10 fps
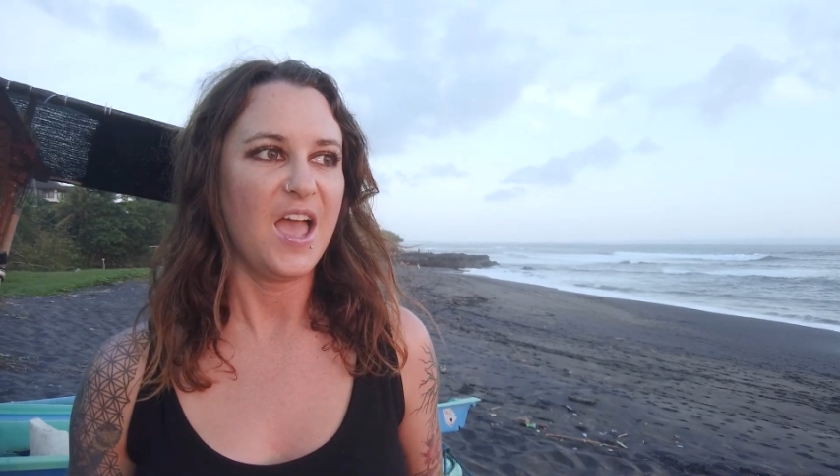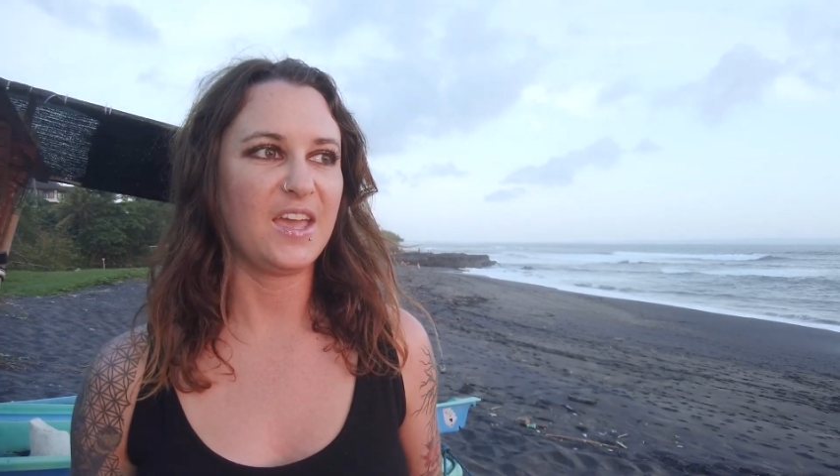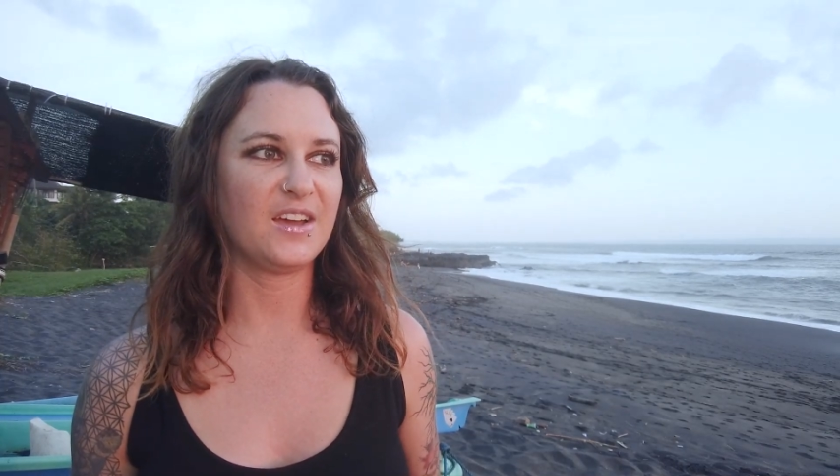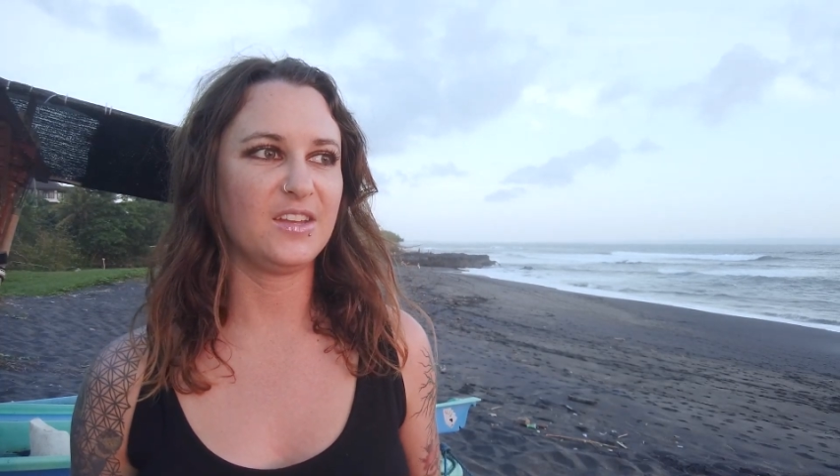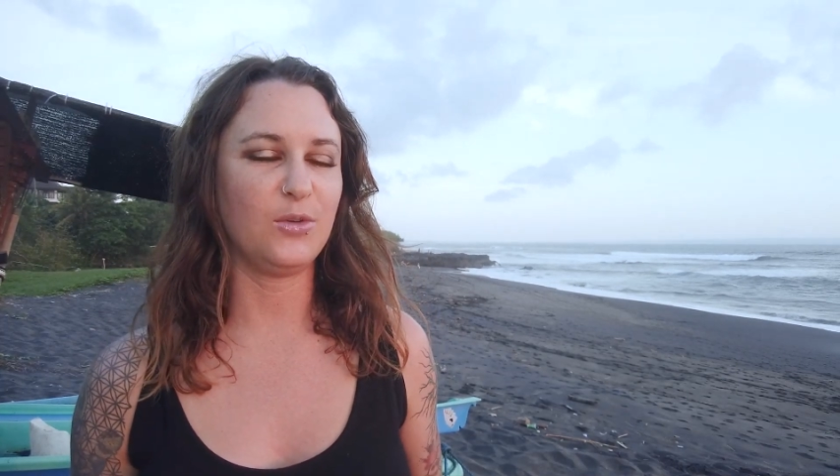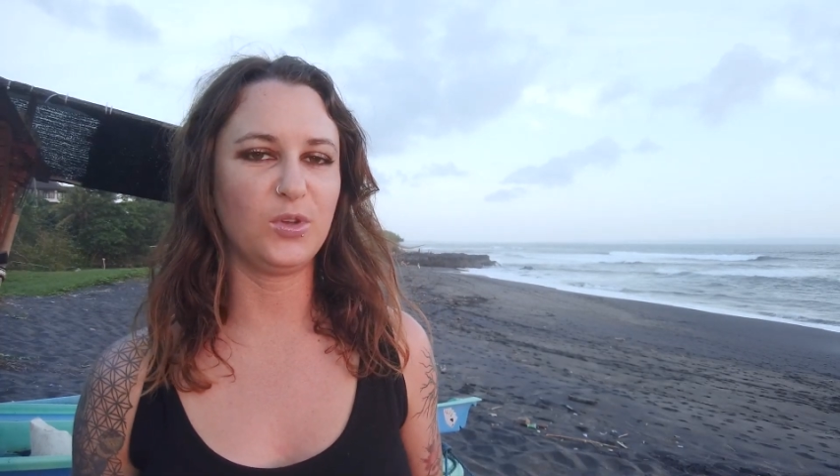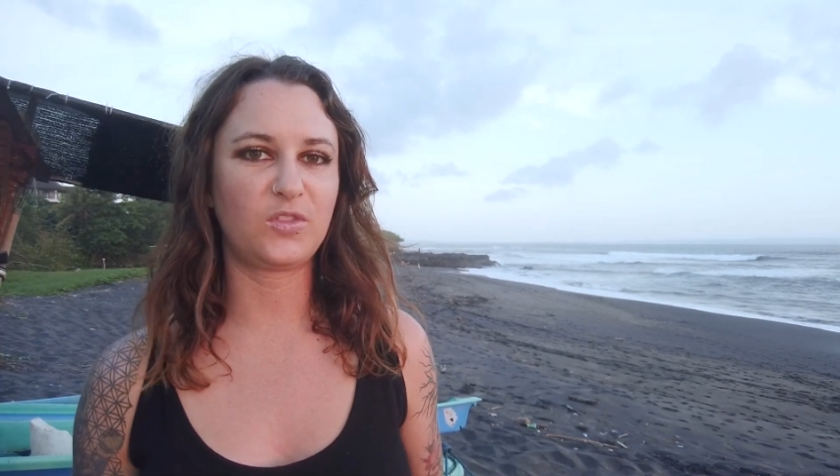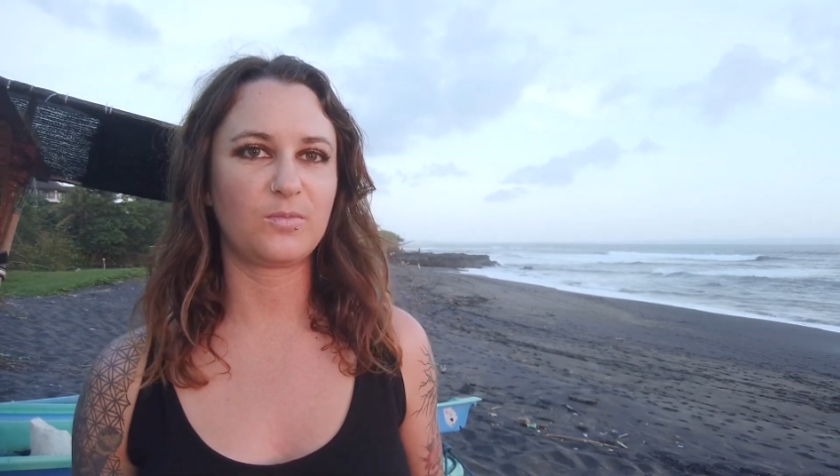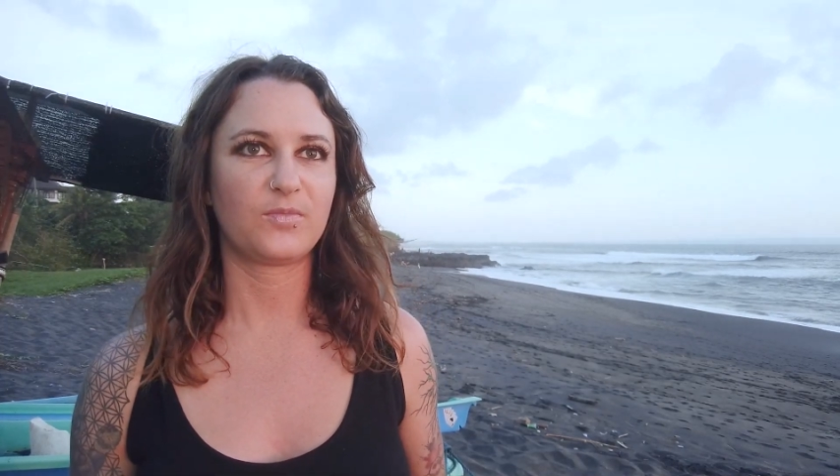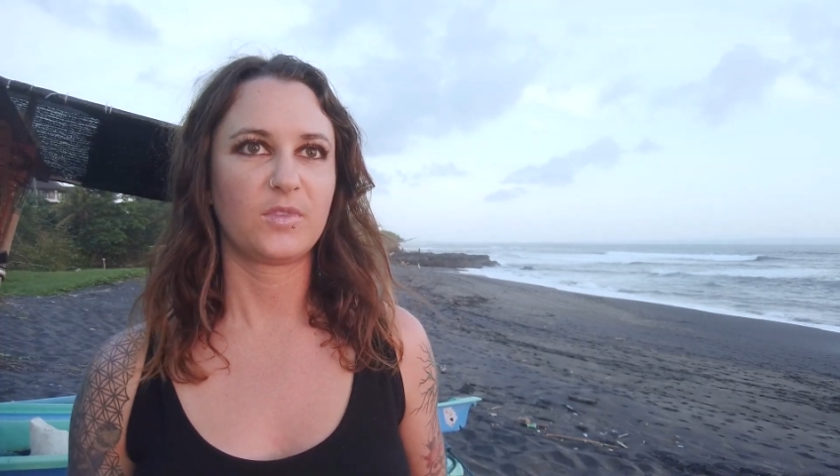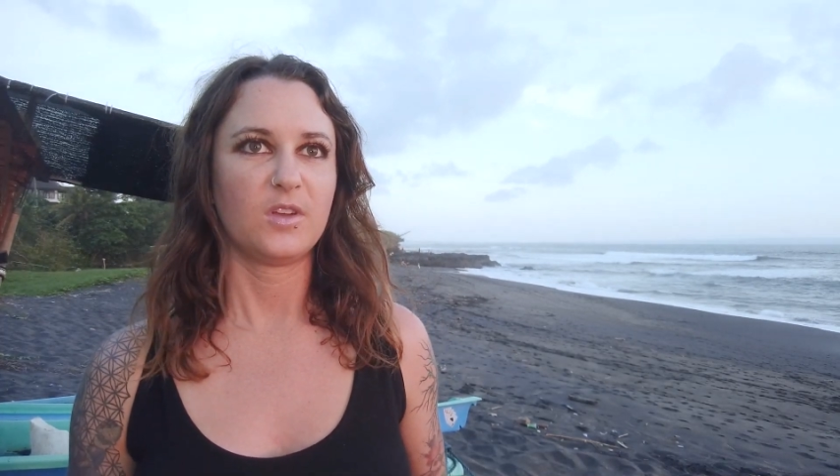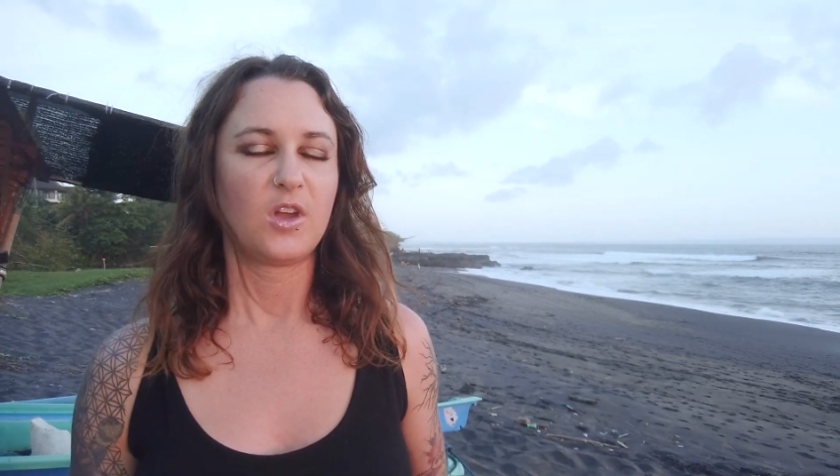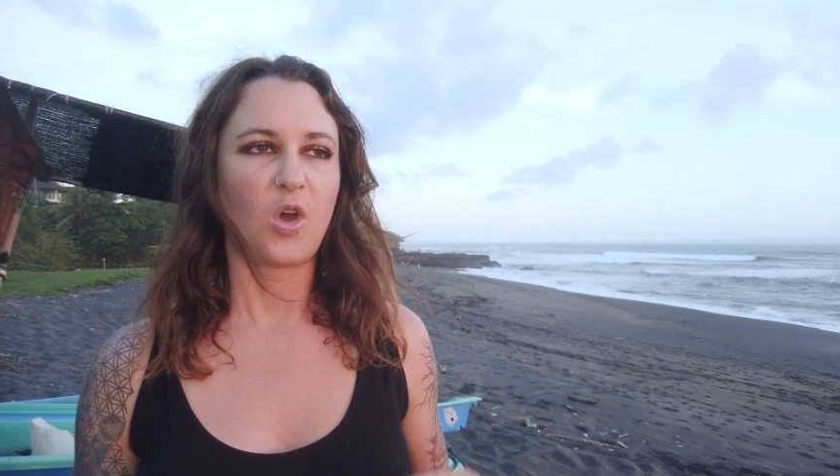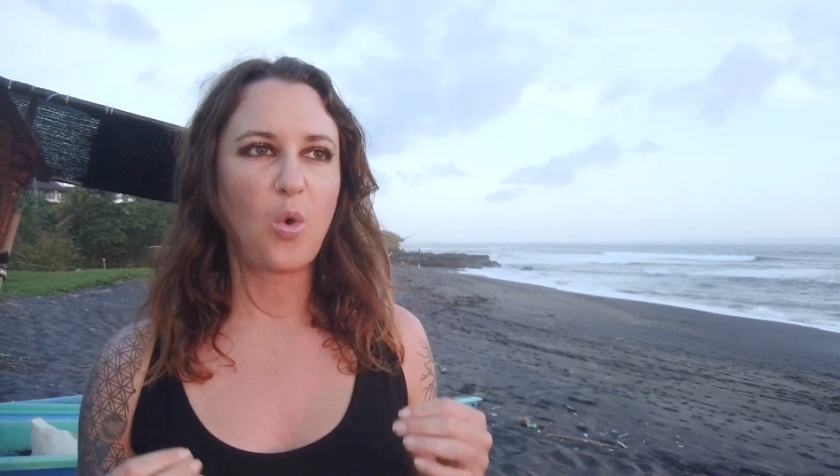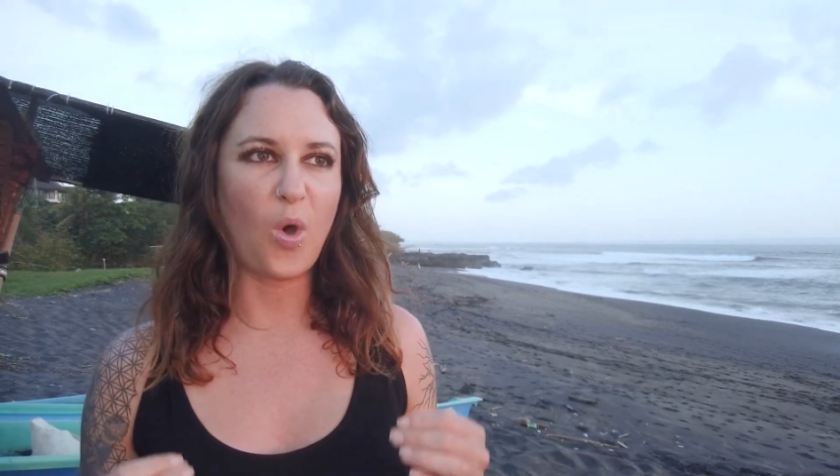And it was
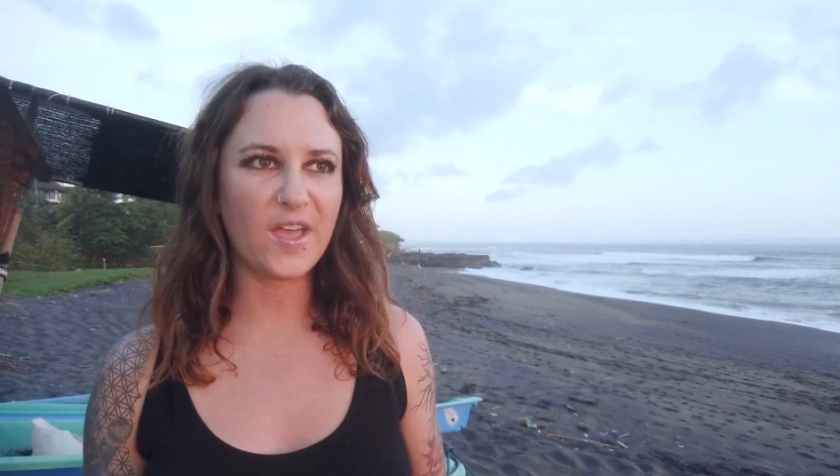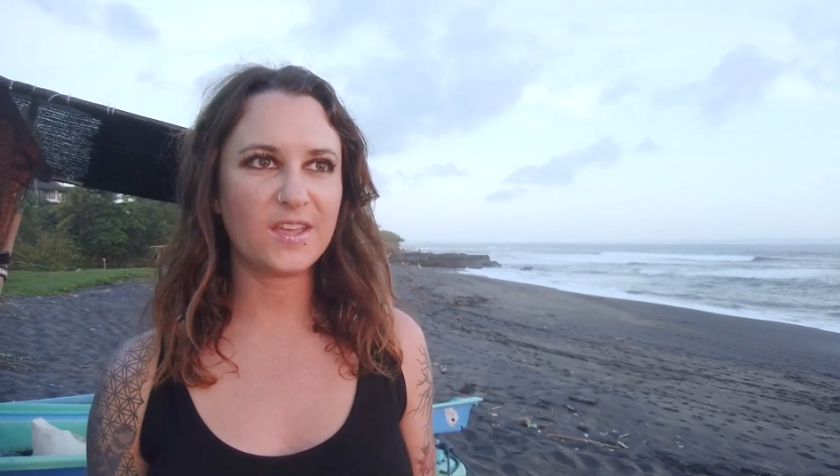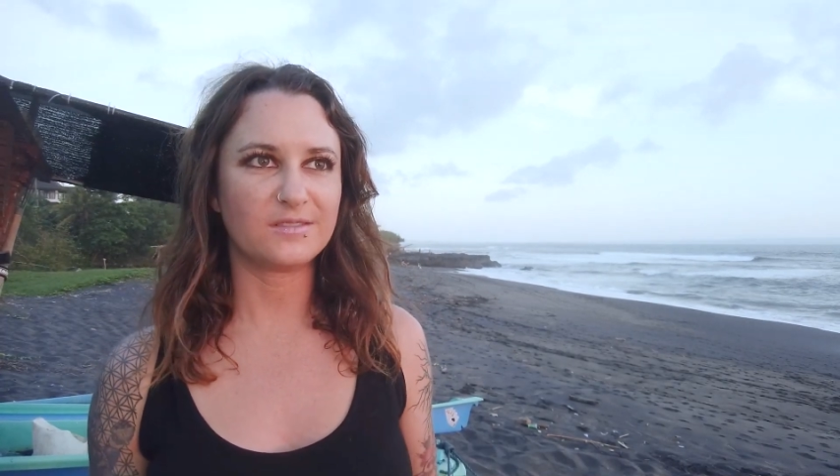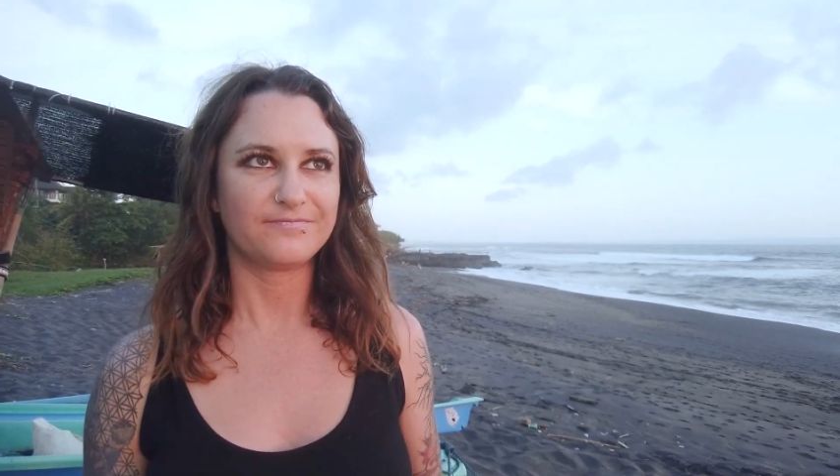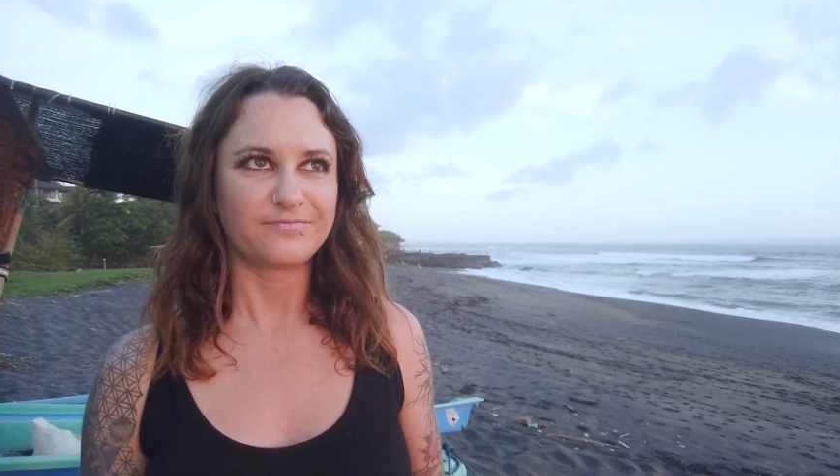quite